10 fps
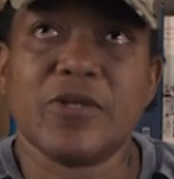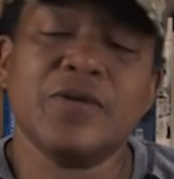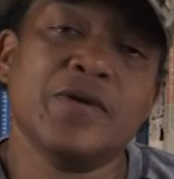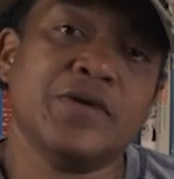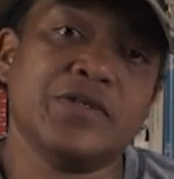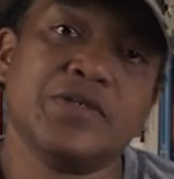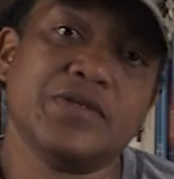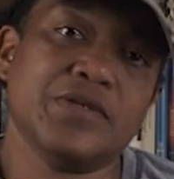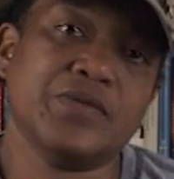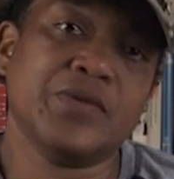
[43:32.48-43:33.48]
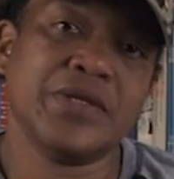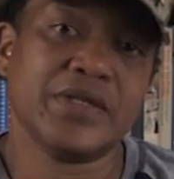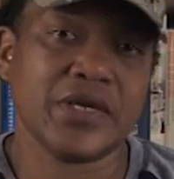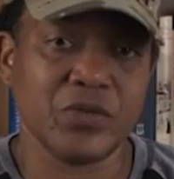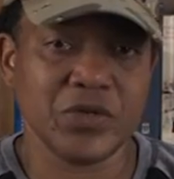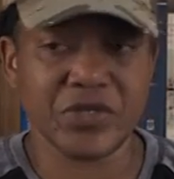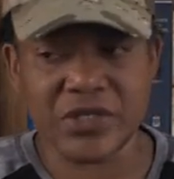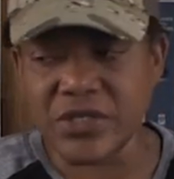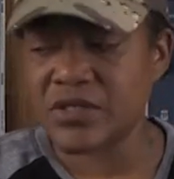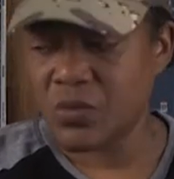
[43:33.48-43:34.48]
you know, it's one thing when you
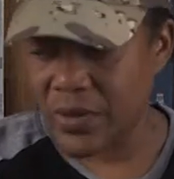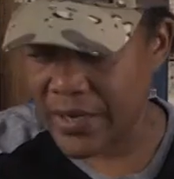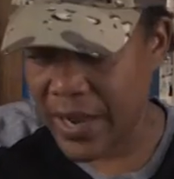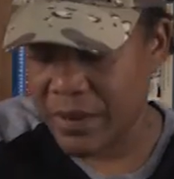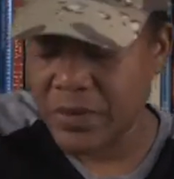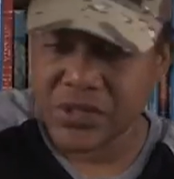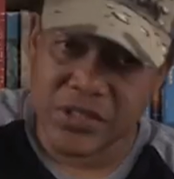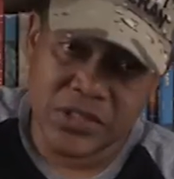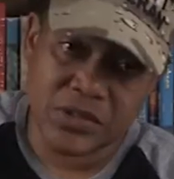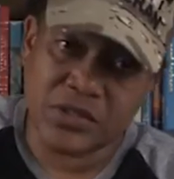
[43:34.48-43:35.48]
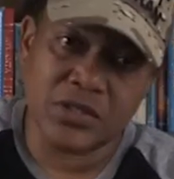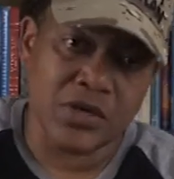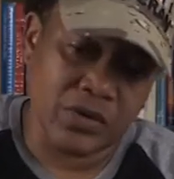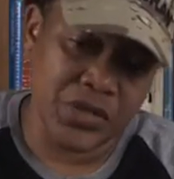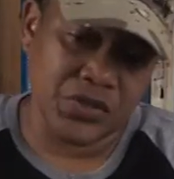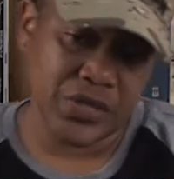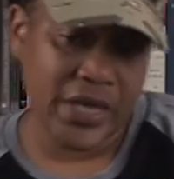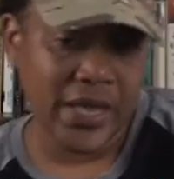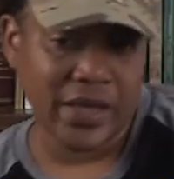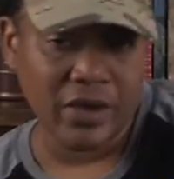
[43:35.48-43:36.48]
see someone die, but just to know that you
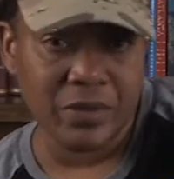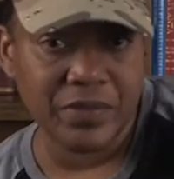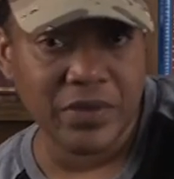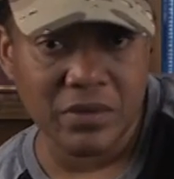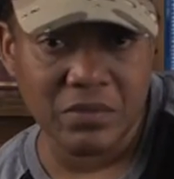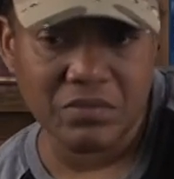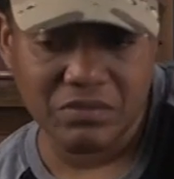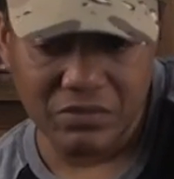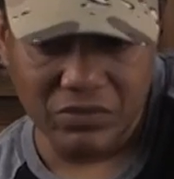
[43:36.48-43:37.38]
can't help them,